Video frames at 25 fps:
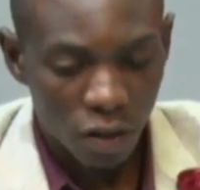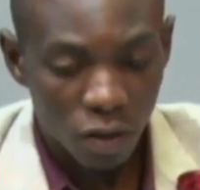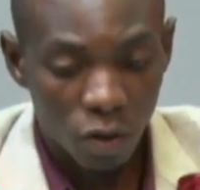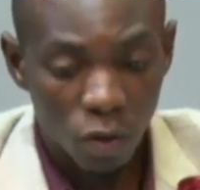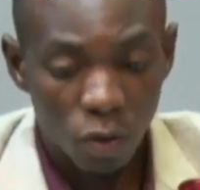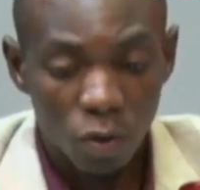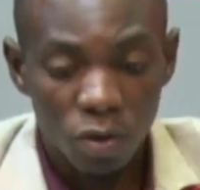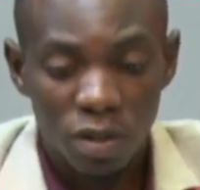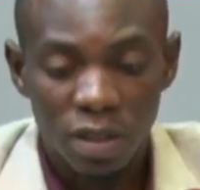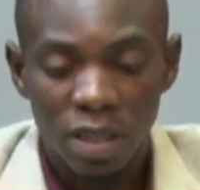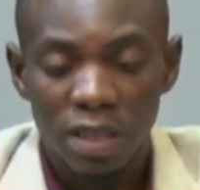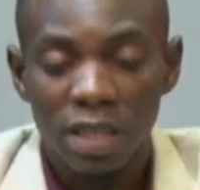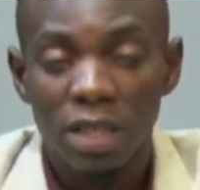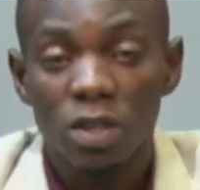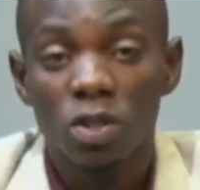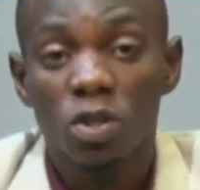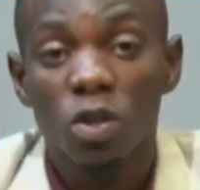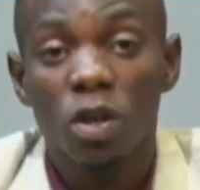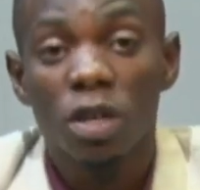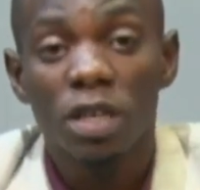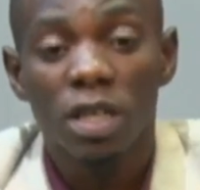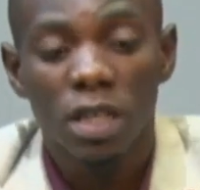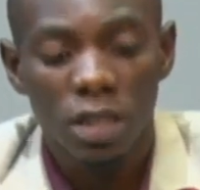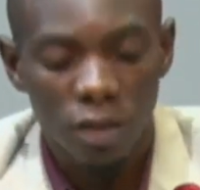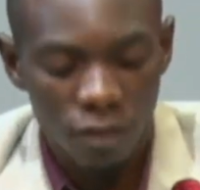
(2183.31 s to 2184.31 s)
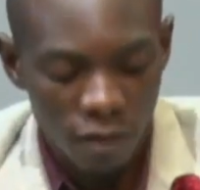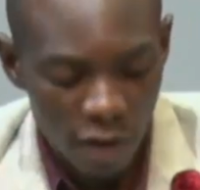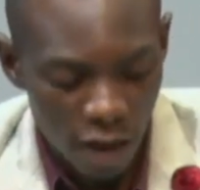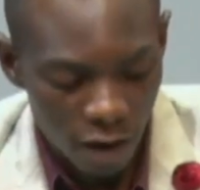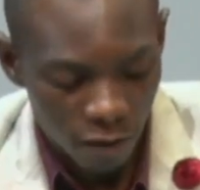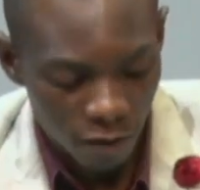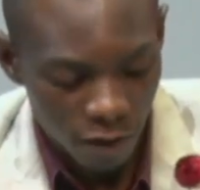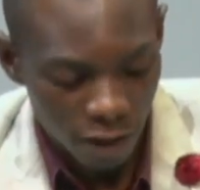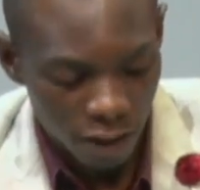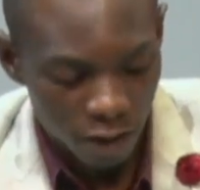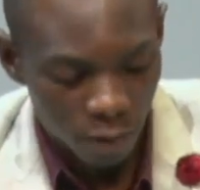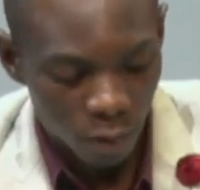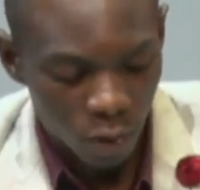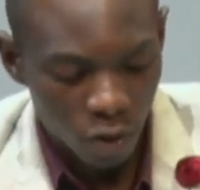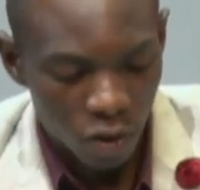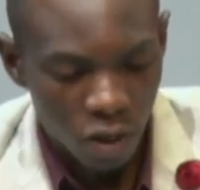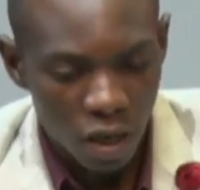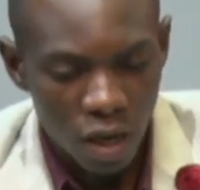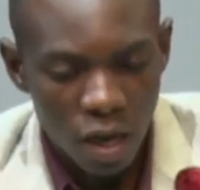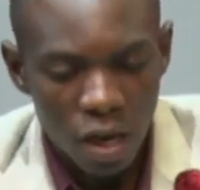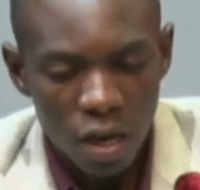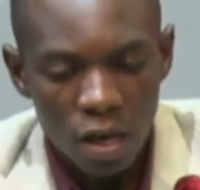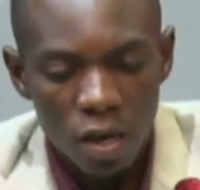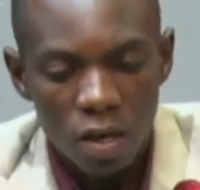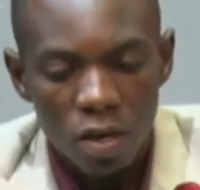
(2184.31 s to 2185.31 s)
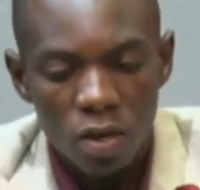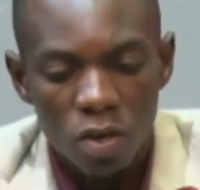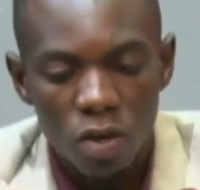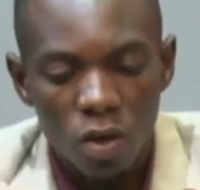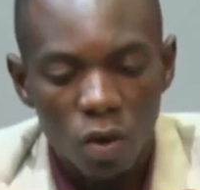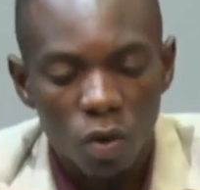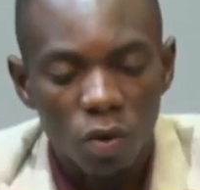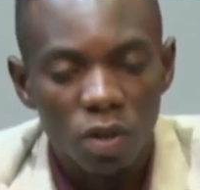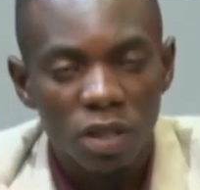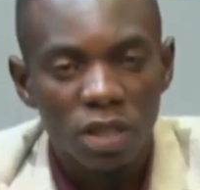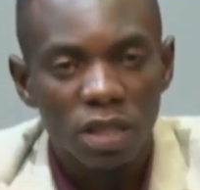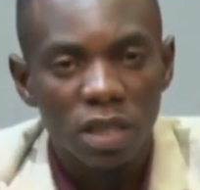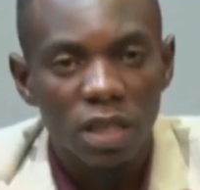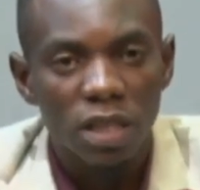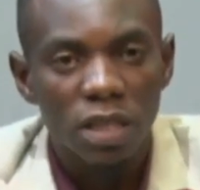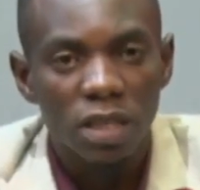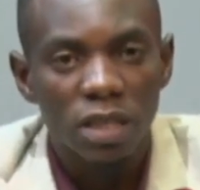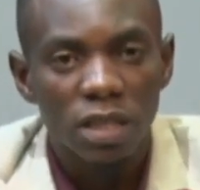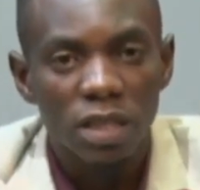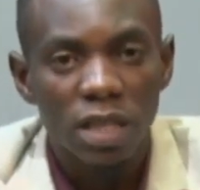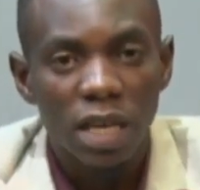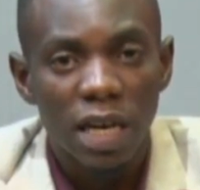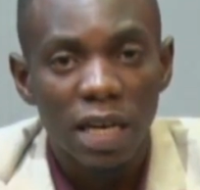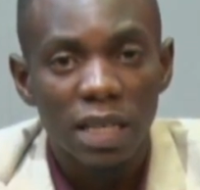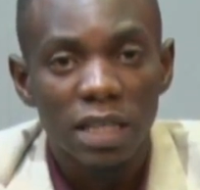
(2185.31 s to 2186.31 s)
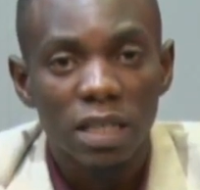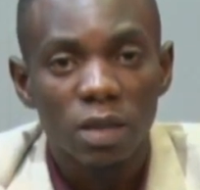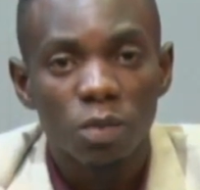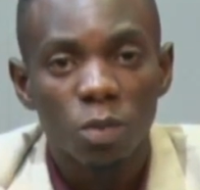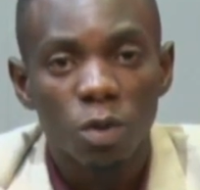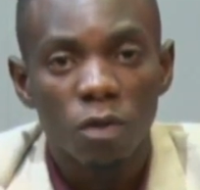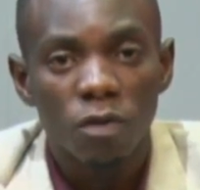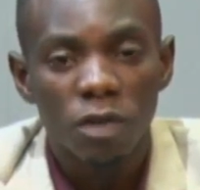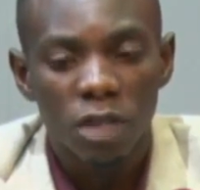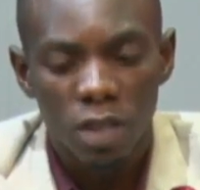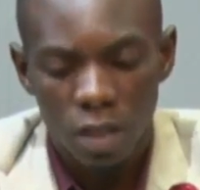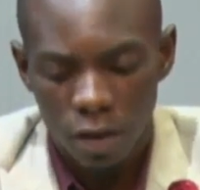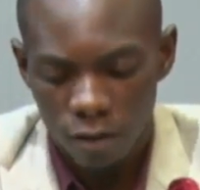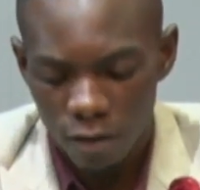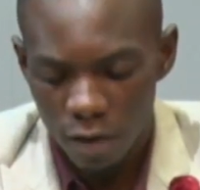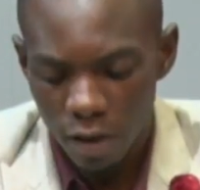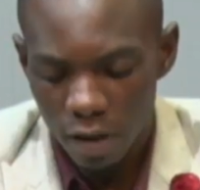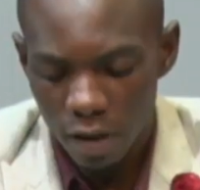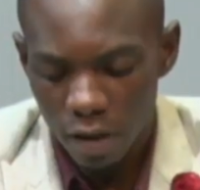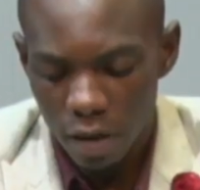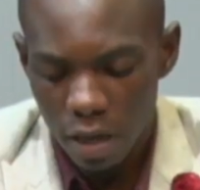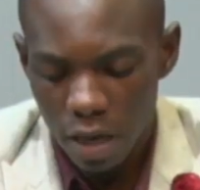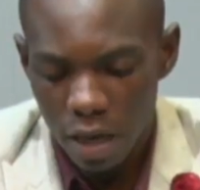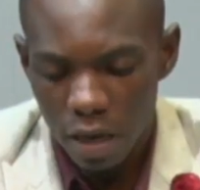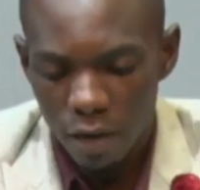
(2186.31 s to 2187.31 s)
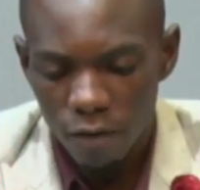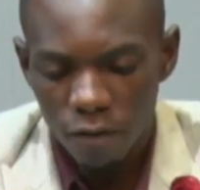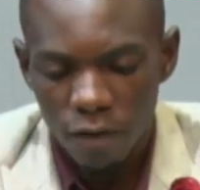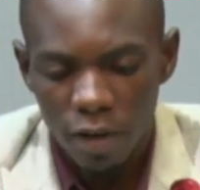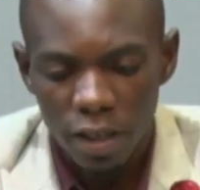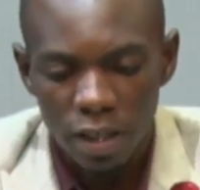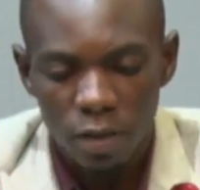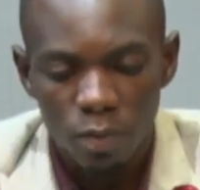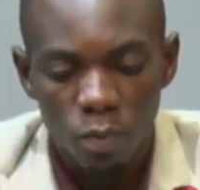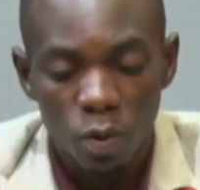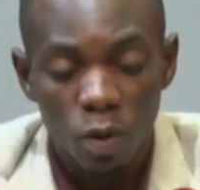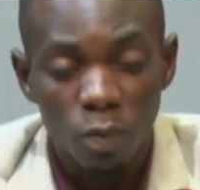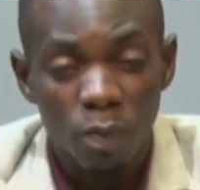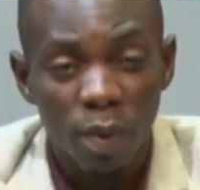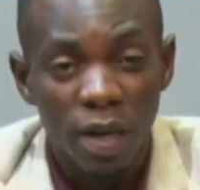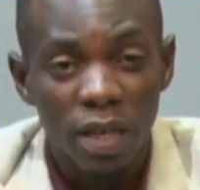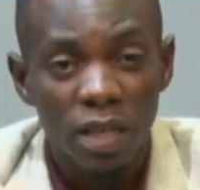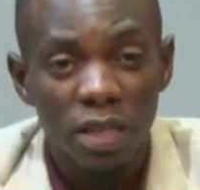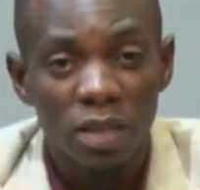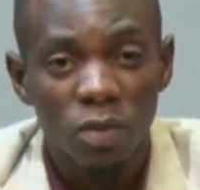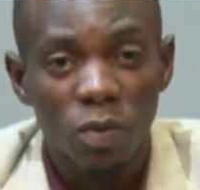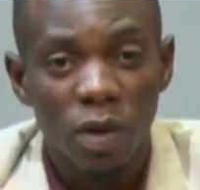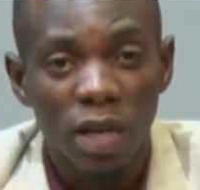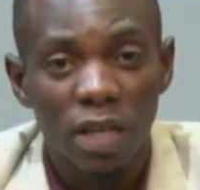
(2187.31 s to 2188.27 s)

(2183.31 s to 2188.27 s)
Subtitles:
And those that are joining us via Facebook, yours is the Ask Muvi TV Facebook page.